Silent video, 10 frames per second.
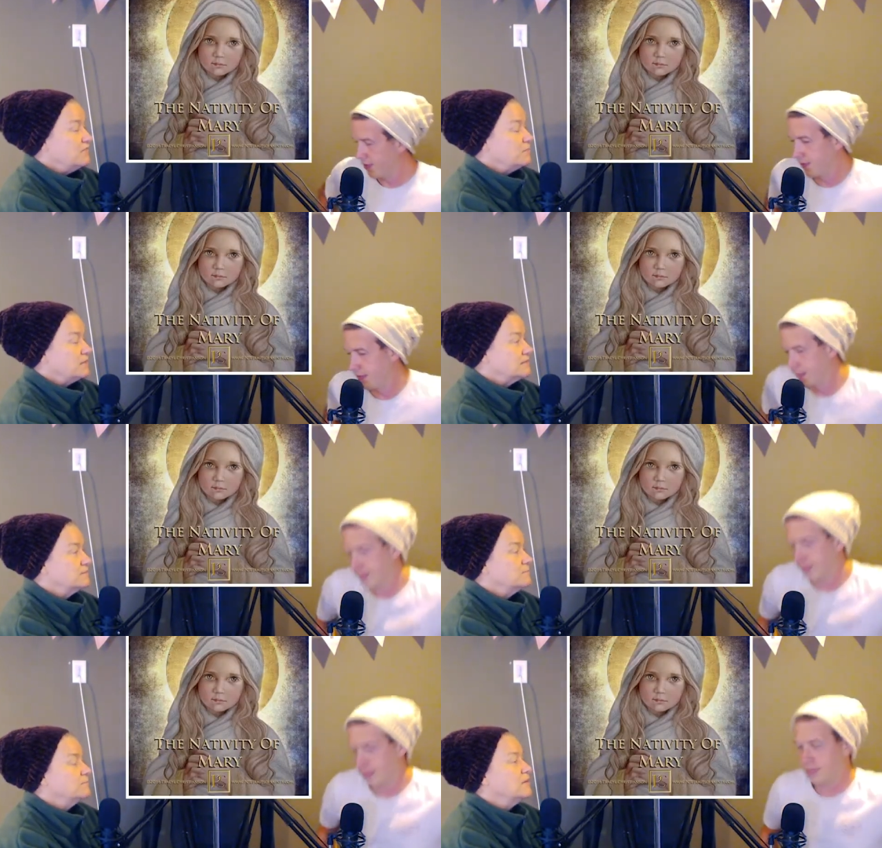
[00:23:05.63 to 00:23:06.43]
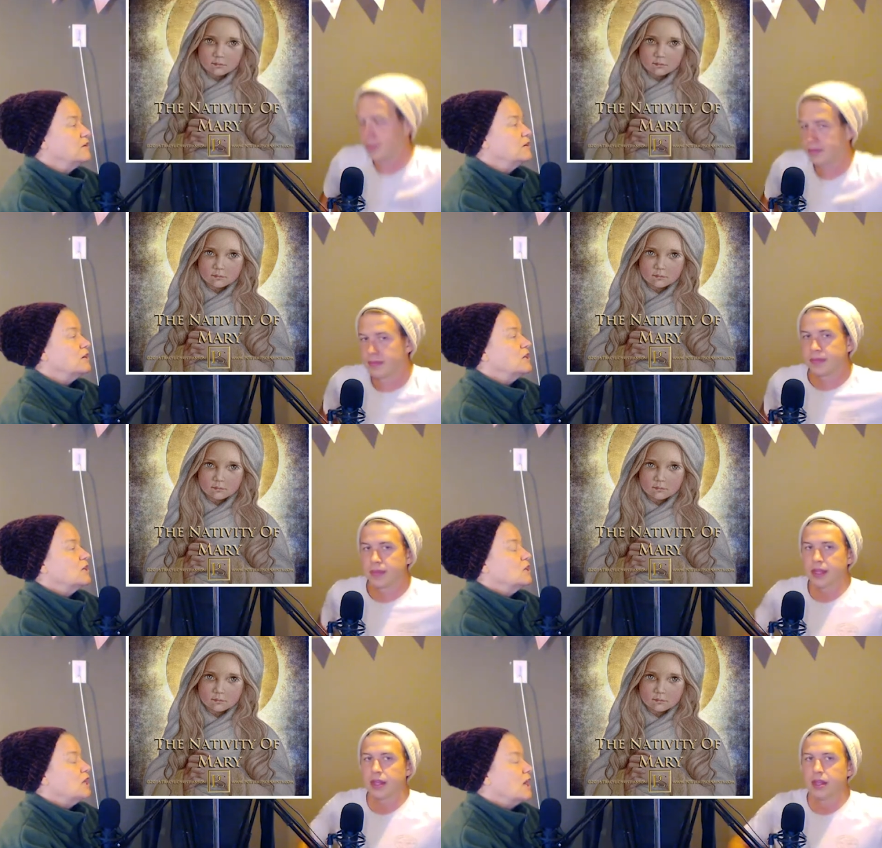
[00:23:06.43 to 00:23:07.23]
Speaker 1: of the Blessed Mother.
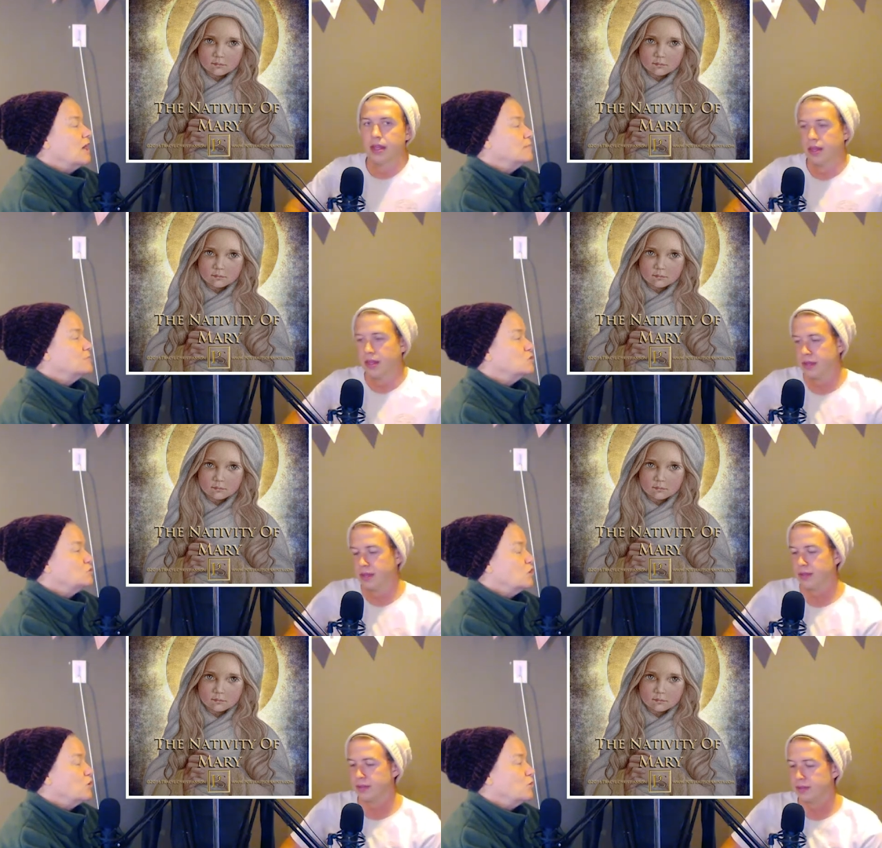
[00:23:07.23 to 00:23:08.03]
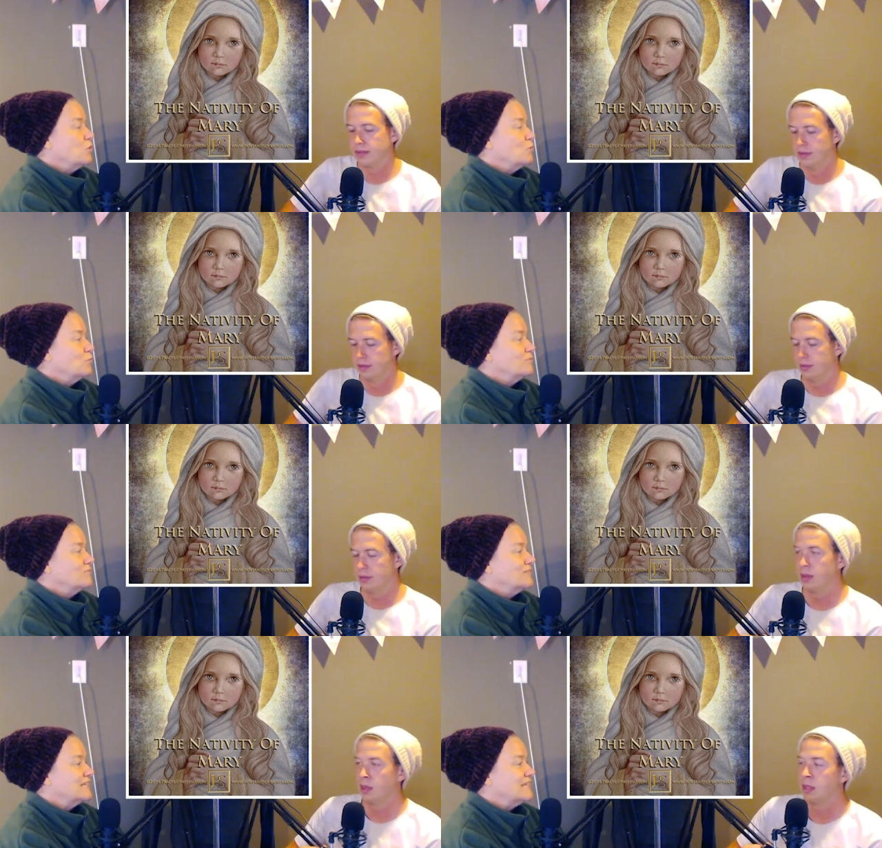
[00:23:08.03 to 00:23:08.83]
Um, so,
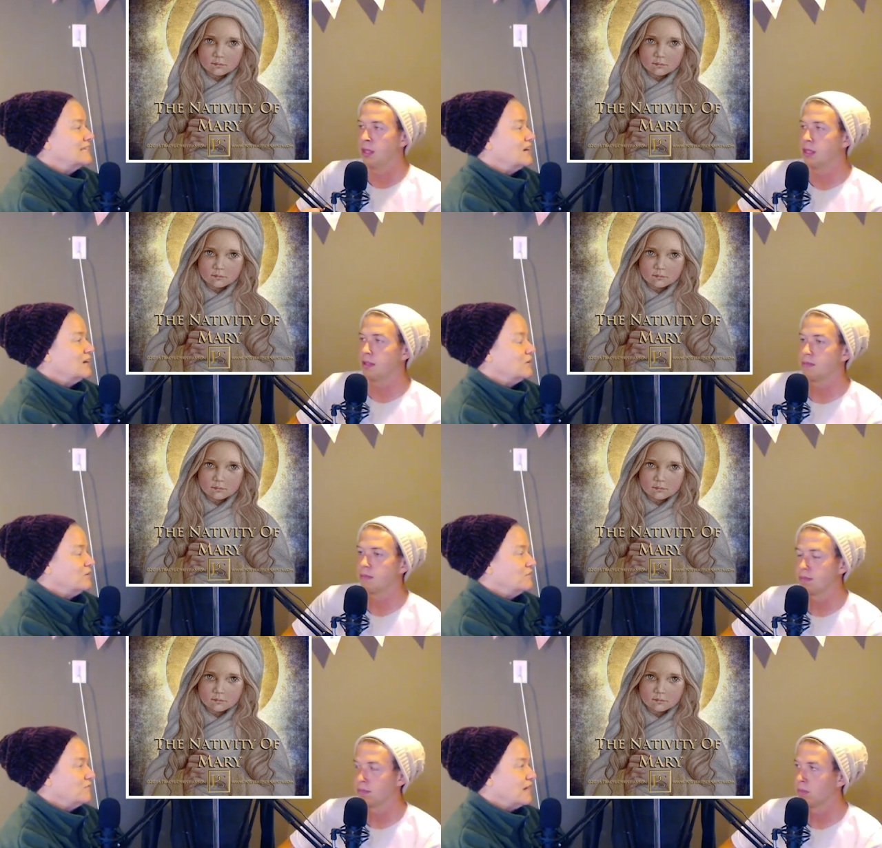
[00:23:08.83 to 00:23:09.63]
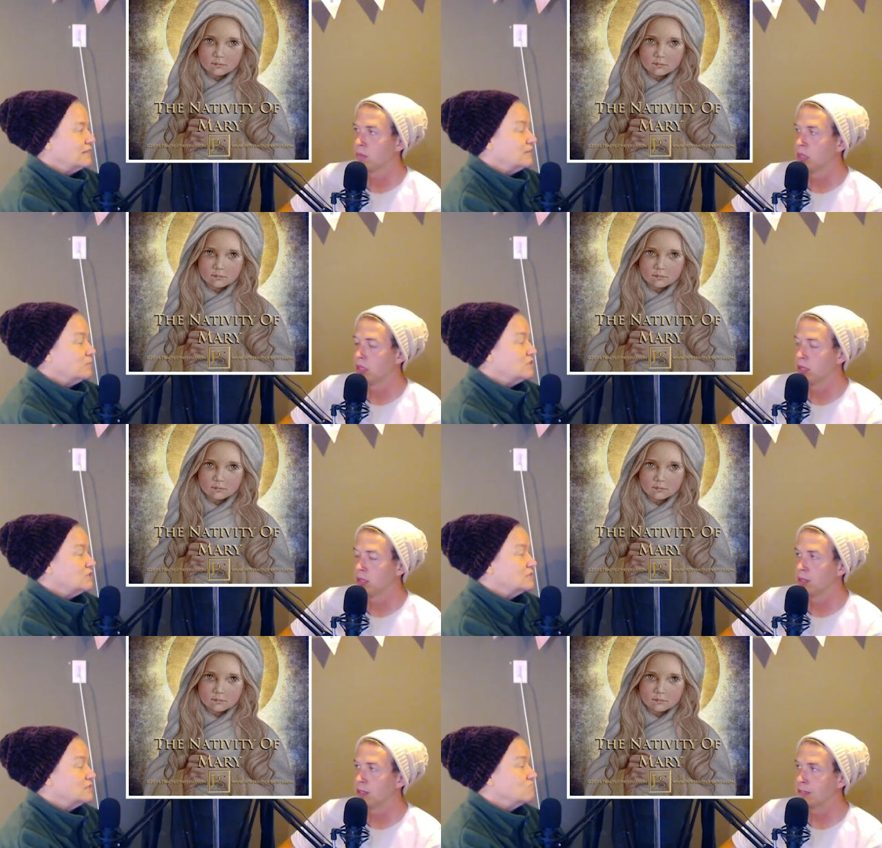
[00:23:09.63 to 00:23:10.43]
in honor of the fact that we
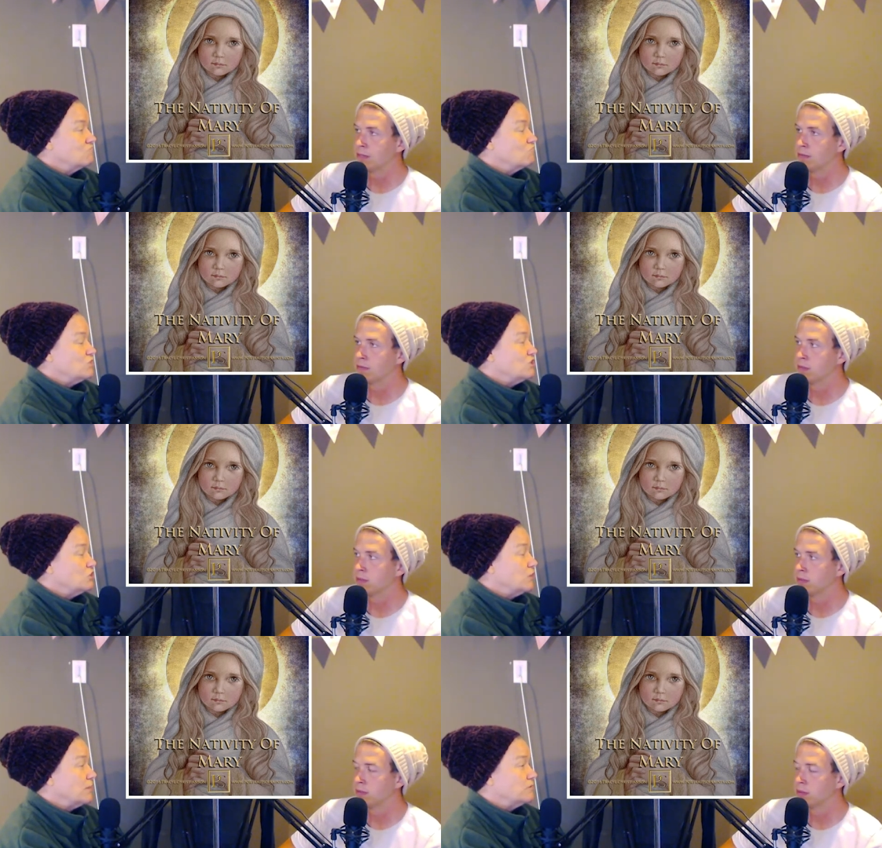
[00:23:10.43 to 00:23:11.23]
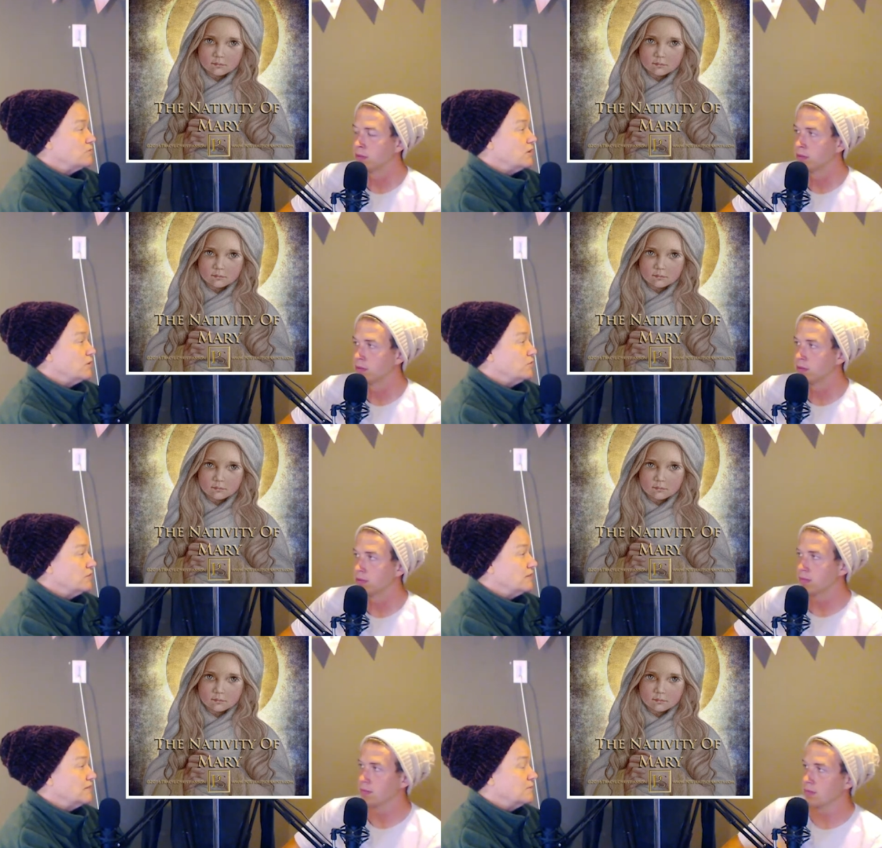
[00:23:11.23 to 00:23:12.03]
just we just traipsed right over
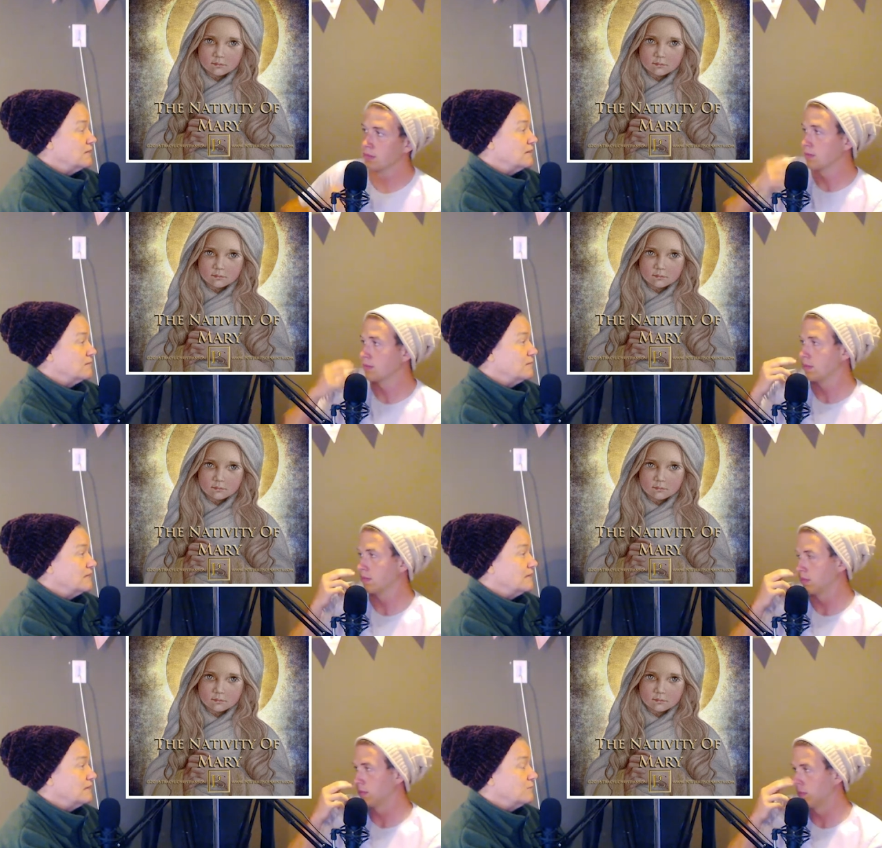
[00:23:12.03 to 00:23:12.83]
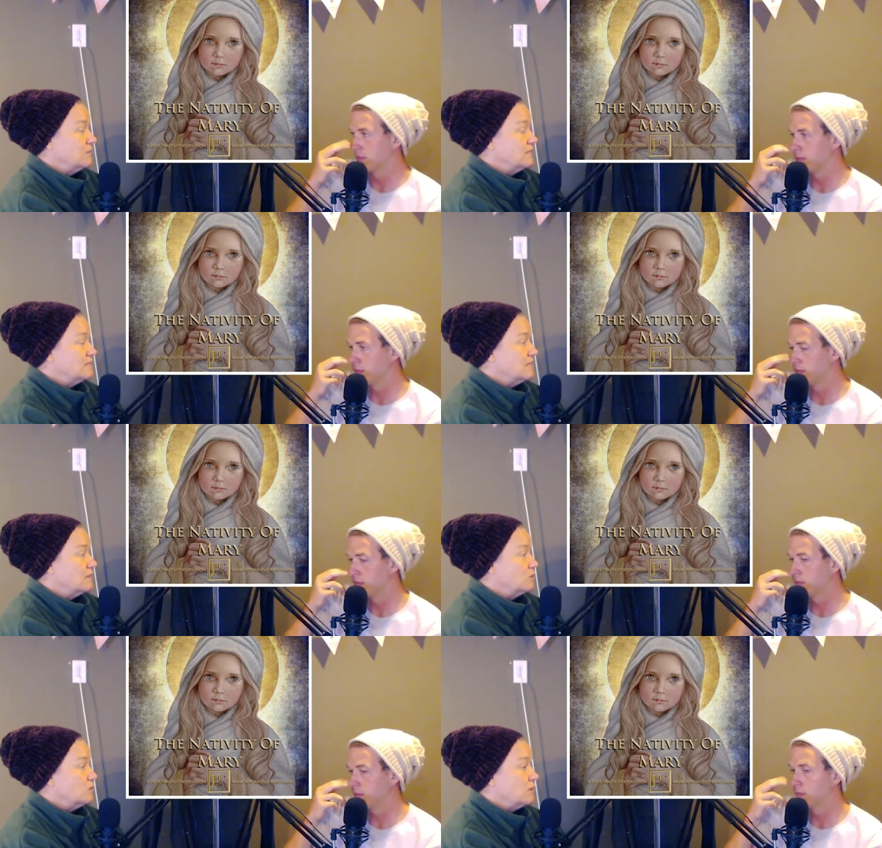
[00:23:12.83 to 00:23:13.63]
it, we we we instead
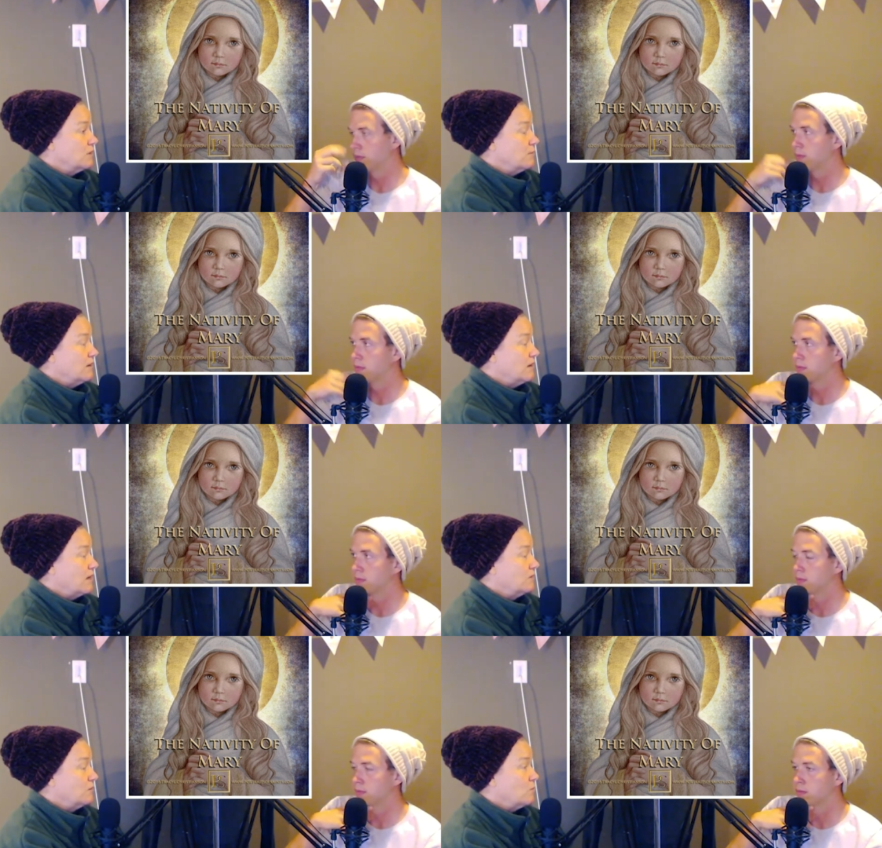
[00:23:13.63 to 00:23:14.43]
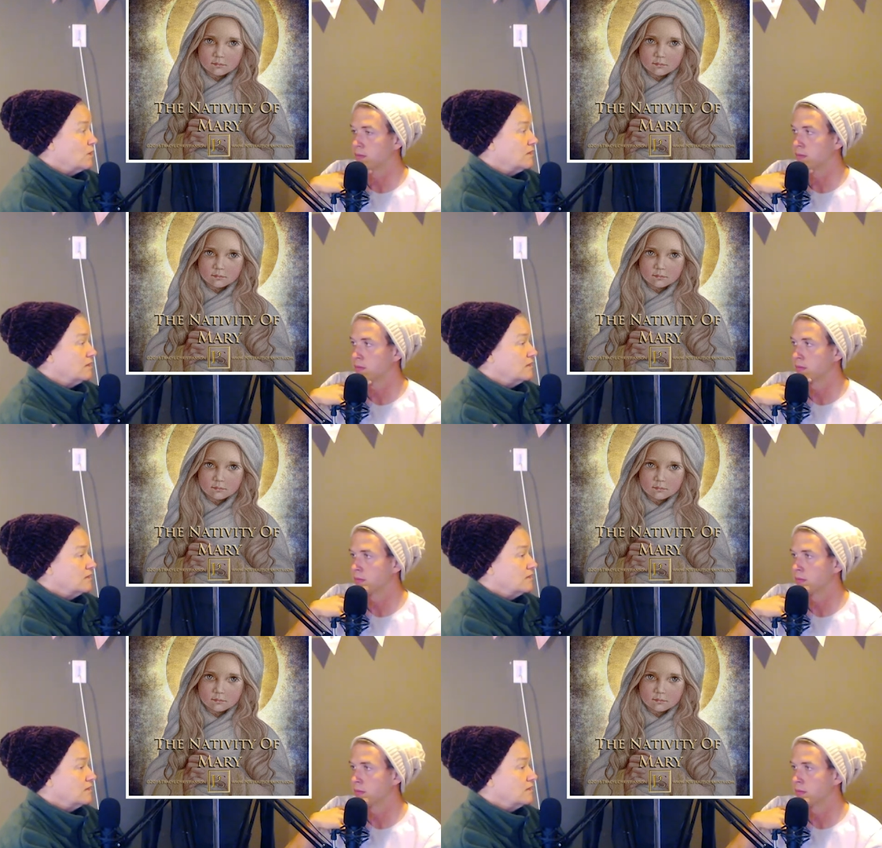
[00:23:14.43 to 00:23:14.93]
were talking about I don't know what